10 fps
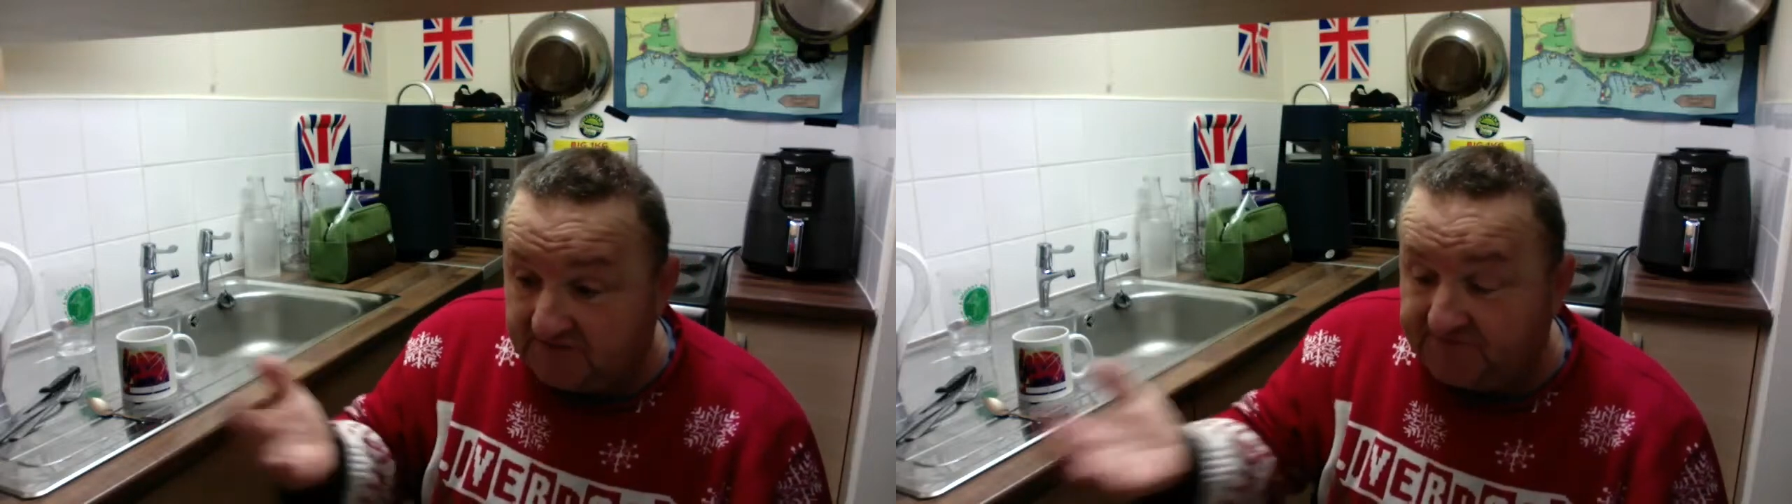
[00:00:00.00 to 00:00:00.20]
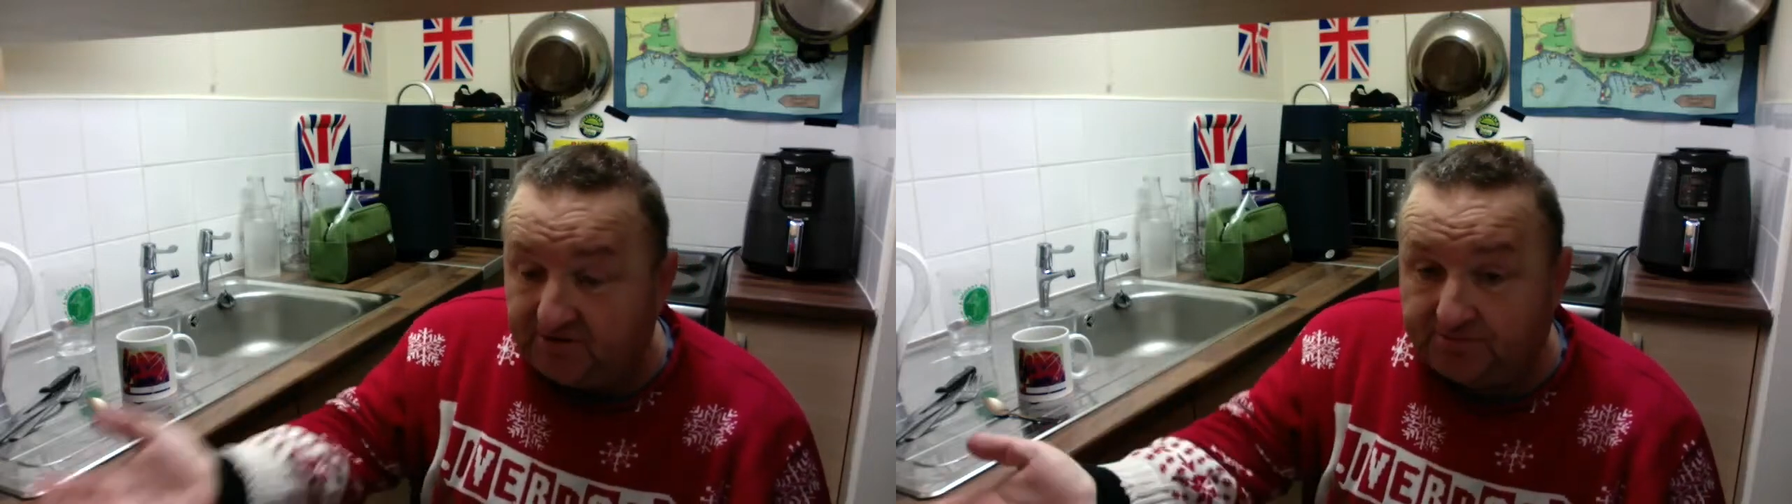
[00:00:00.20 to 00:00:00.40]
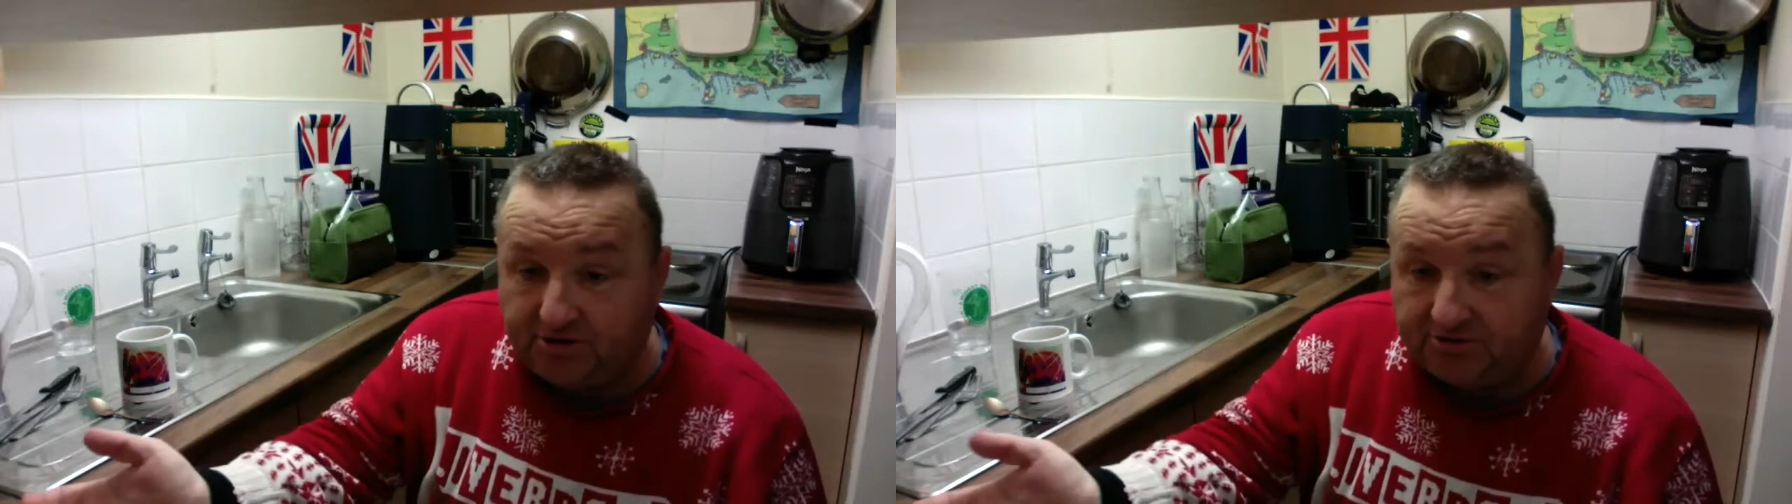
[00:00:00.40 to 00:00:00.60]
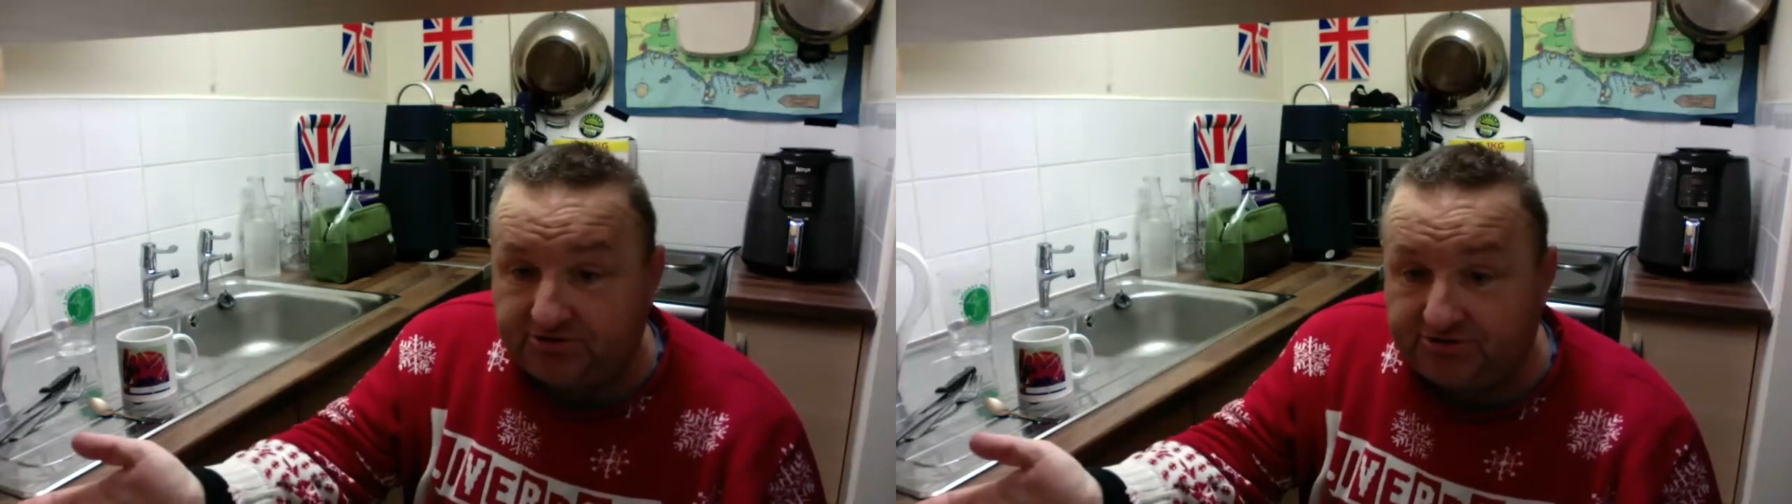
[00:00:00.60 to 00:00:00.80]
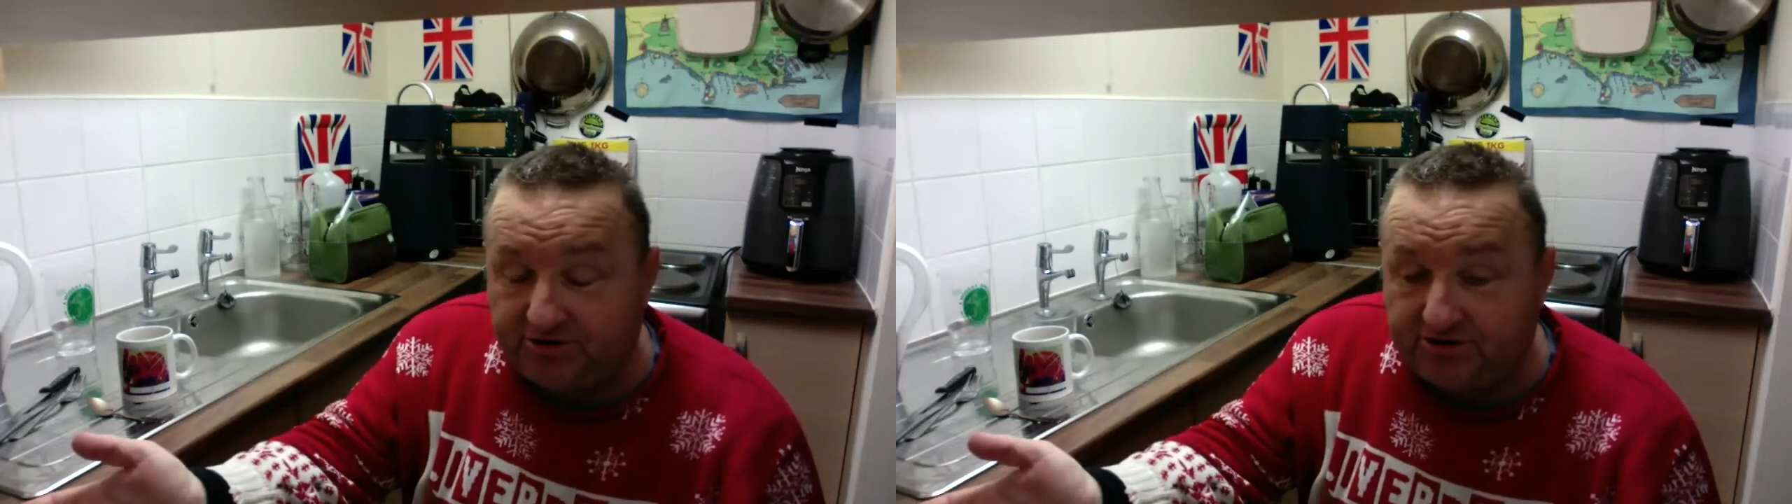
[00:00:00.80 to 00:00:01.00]
I phoned up
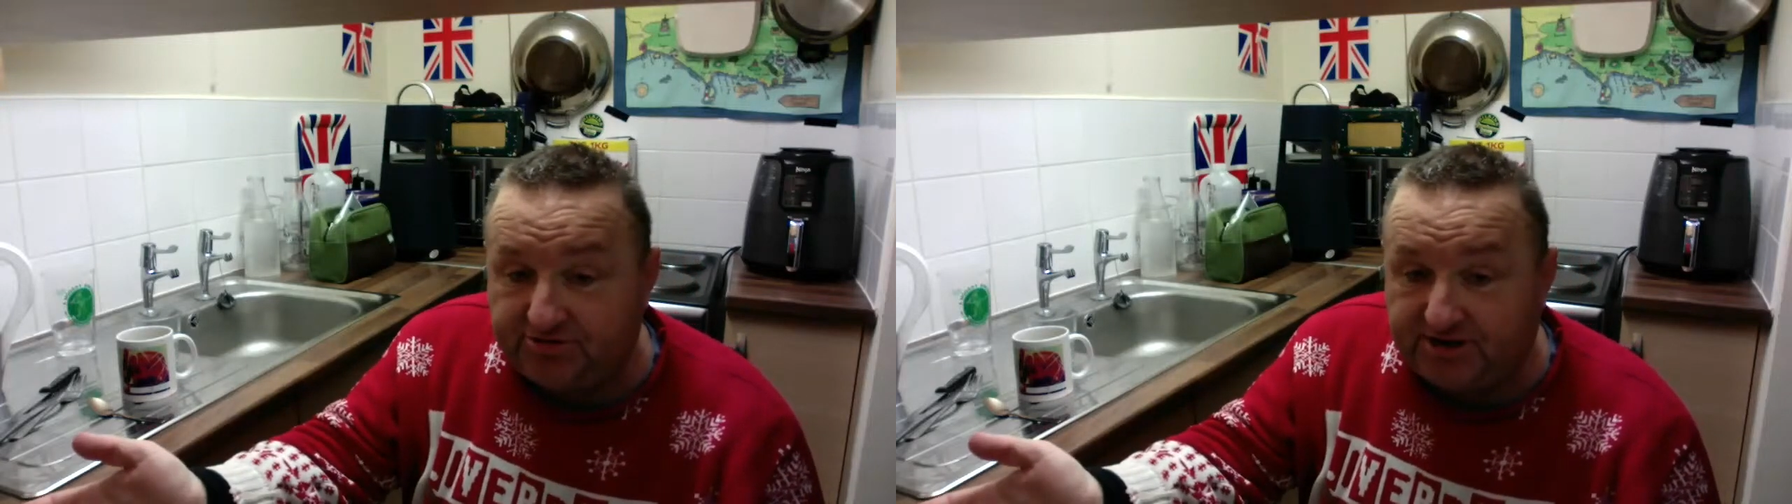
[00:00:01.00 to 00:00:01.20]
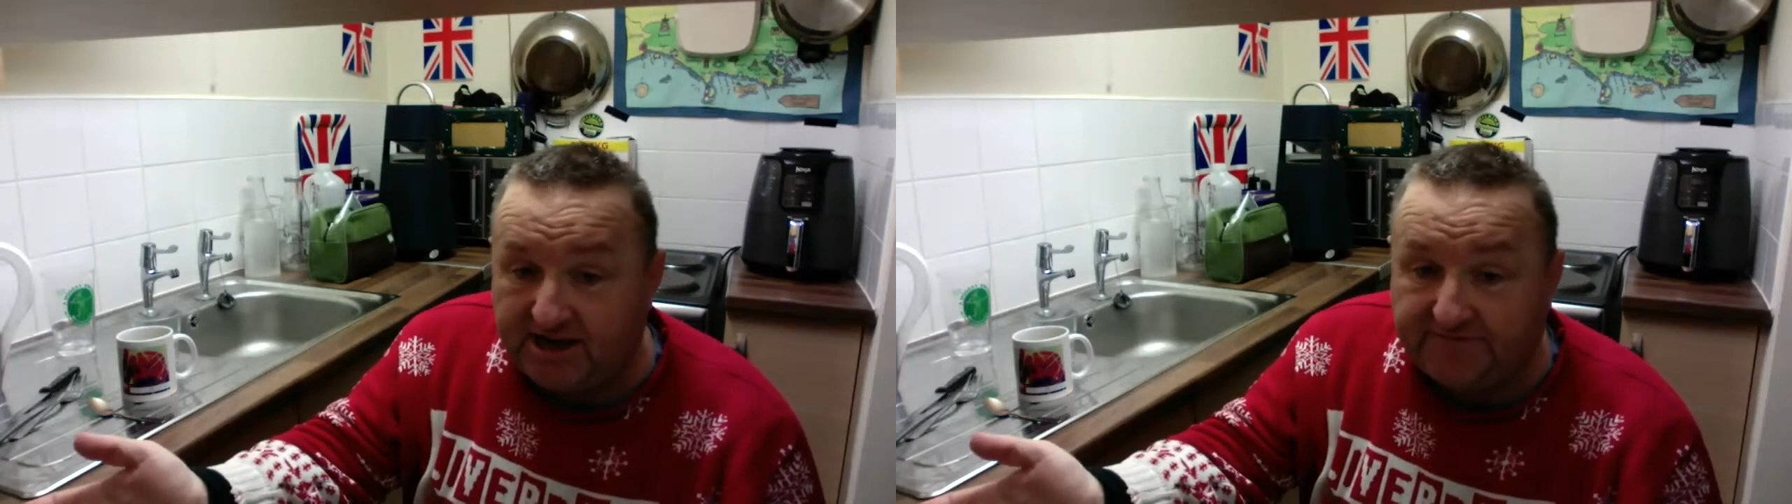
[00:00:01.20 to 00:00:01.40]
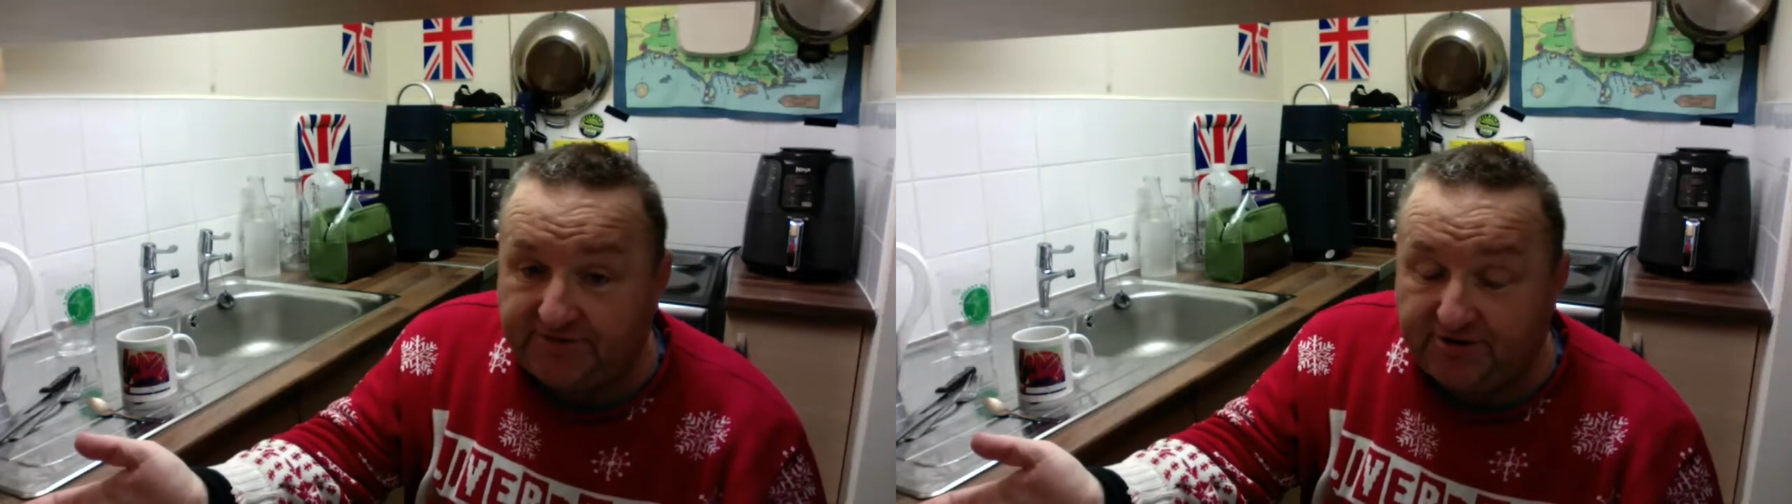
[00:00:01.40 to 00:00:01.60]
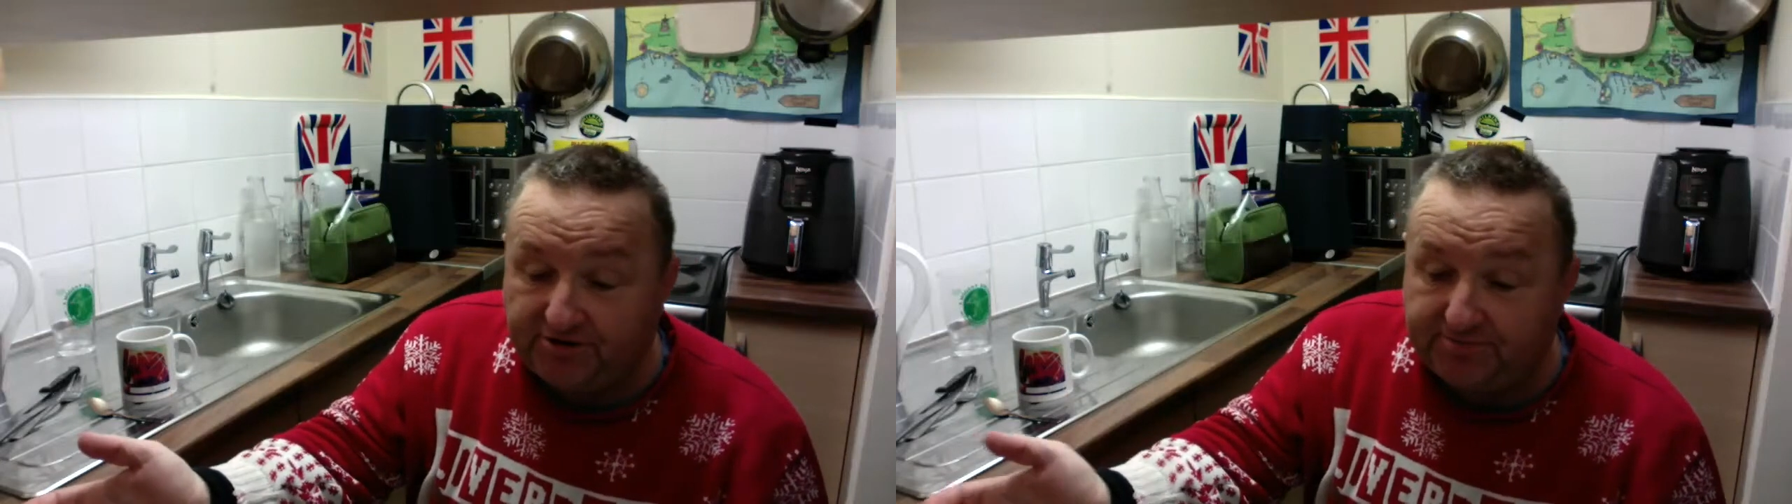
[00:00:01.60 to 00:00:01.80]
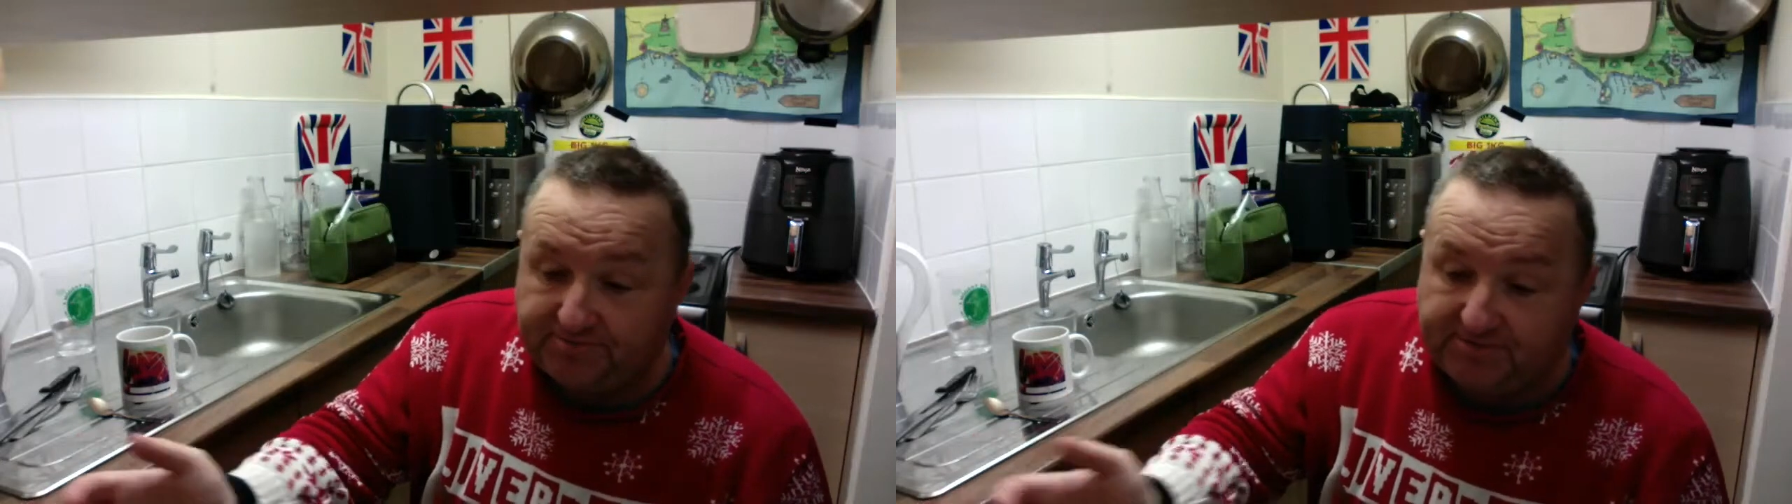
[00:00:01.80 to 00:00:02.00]
doctor surgery, they haven't got
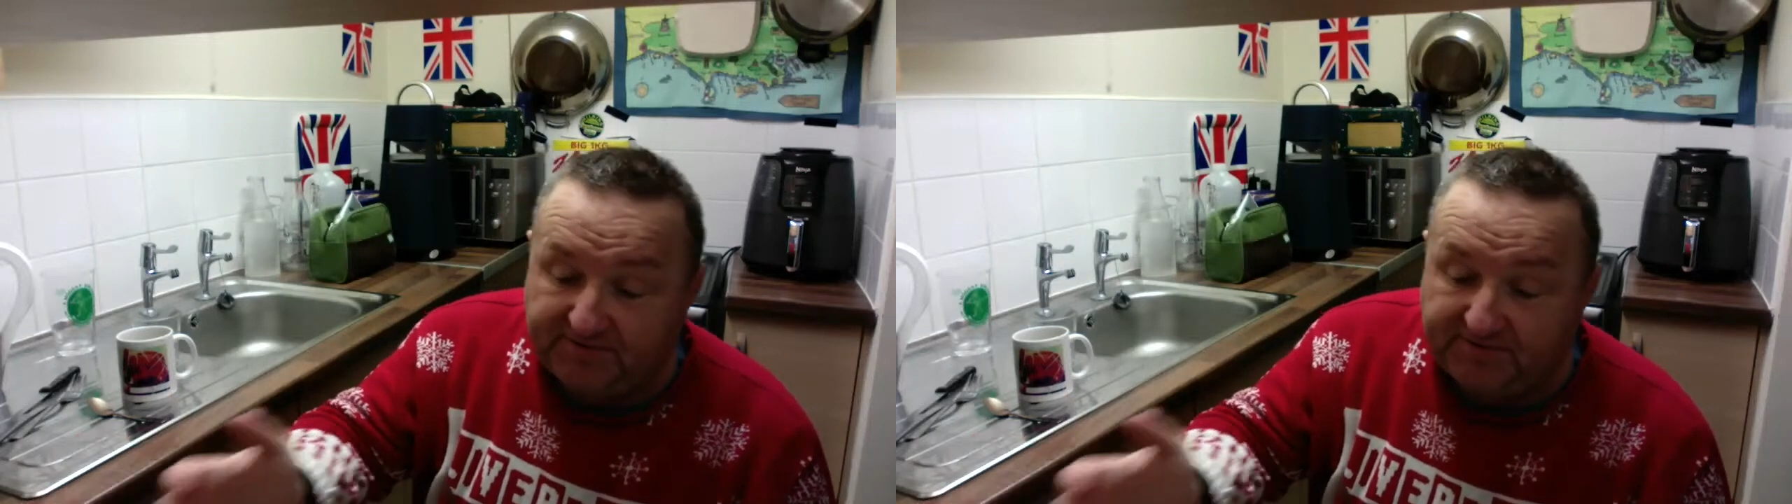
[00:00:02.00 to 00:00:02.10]
them.